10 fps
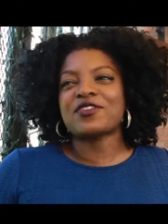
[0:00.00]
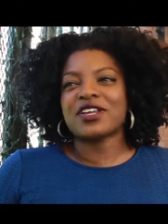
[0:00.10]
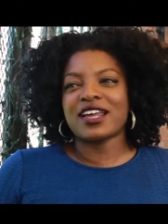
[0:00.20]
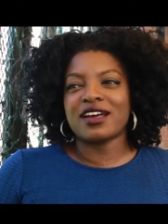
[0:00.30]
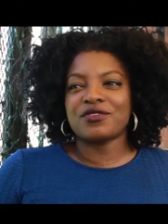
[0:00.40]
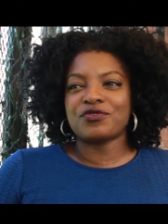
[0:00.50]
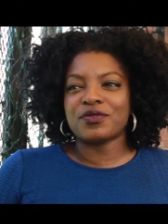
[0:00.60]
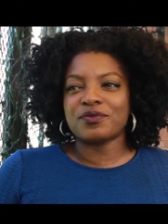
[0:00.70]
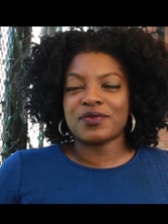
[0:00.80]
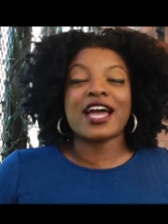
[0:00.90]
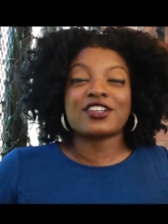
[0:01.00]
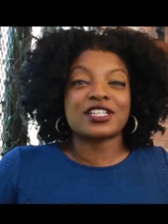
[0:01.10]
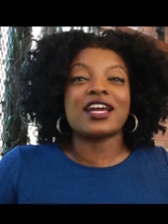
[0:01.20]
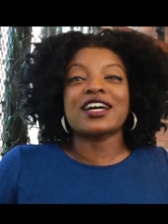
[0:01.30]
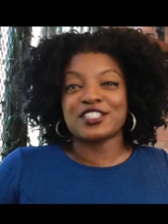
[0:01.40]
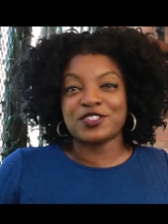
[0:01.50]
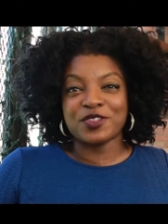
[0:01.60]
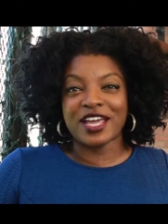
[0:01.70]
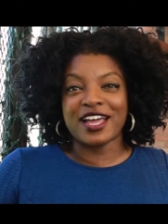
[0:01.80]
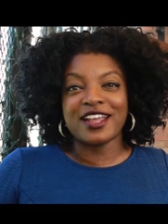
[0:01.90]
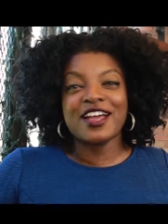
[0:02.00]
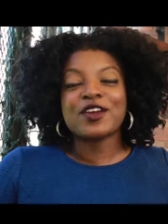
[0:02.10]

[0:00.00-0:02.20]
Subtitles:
And I actually got to do that.